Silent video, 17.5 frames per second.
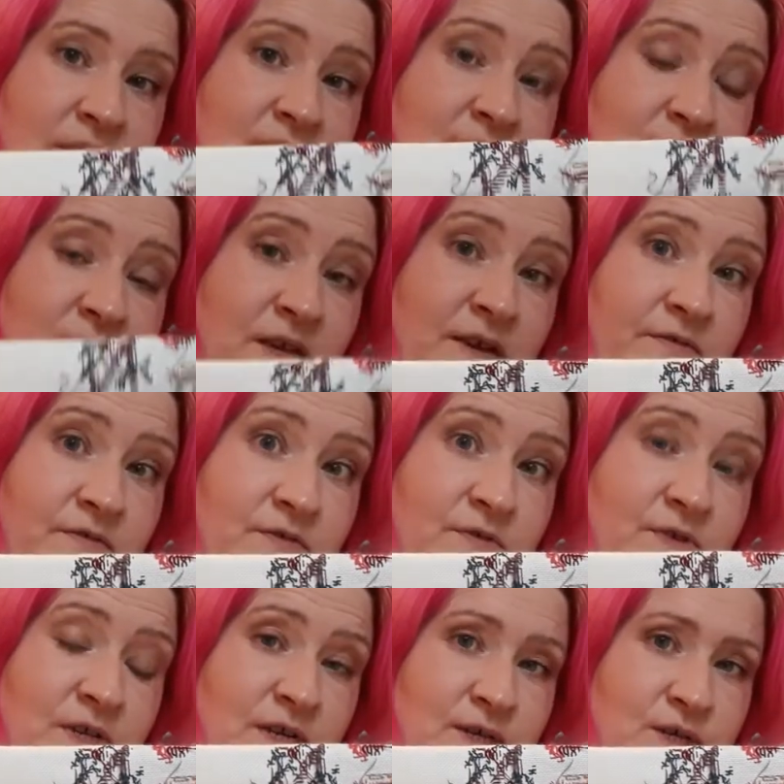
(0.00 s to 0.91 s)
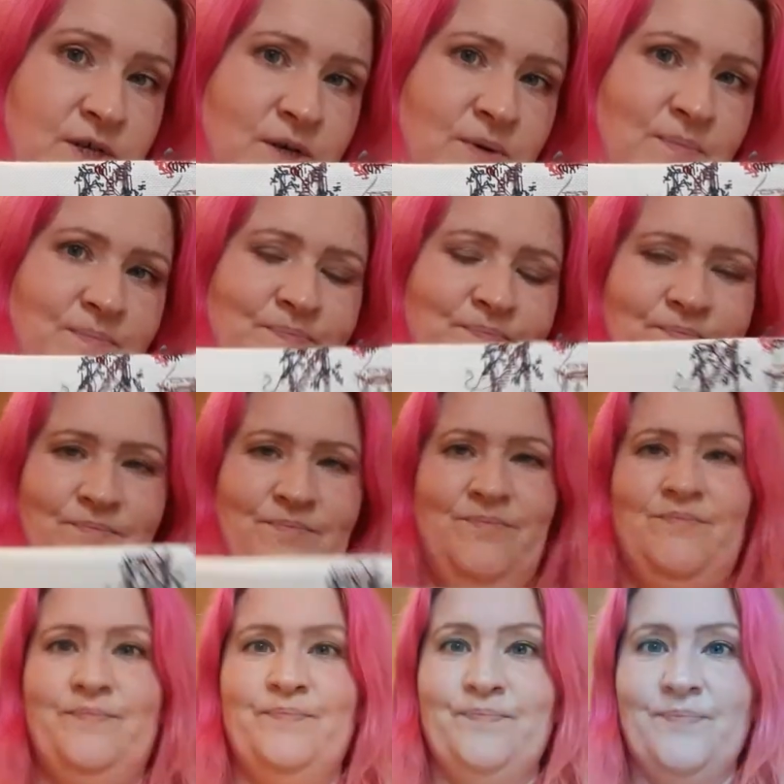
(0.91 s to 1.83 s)
The Gift of Stitching.
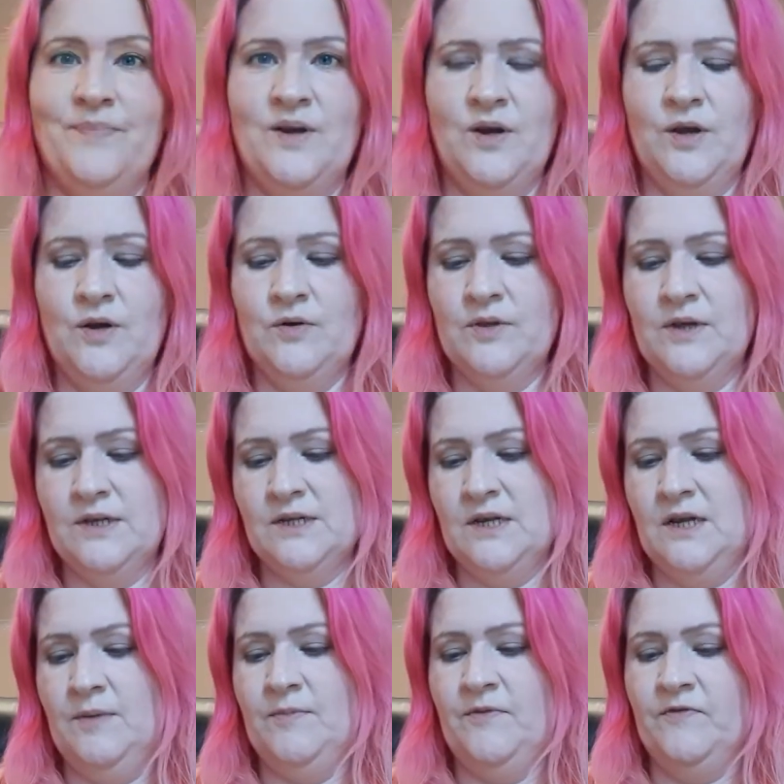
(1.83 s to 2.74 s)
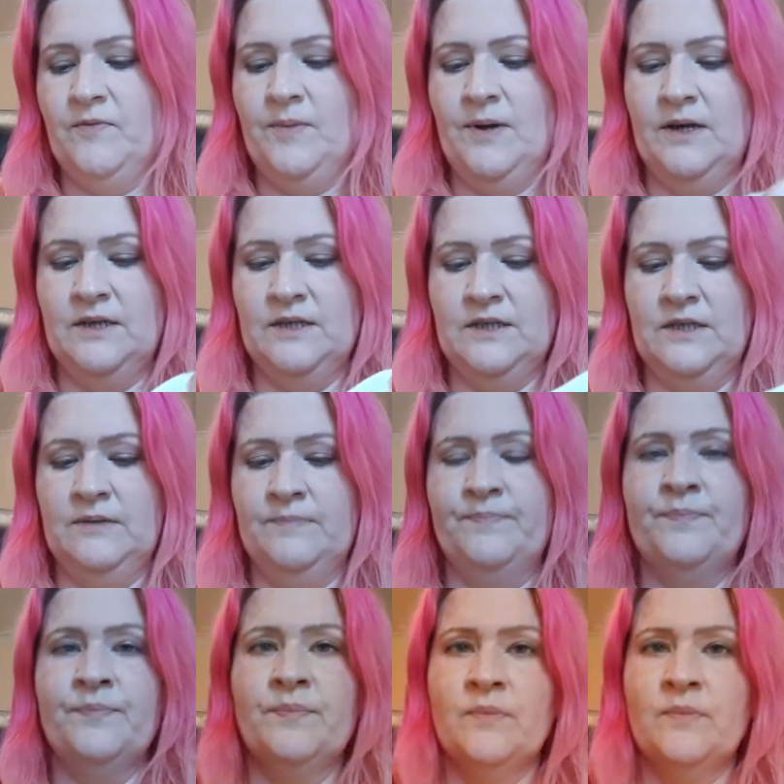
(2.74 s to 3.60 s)
There you go, that's the name of the magazine.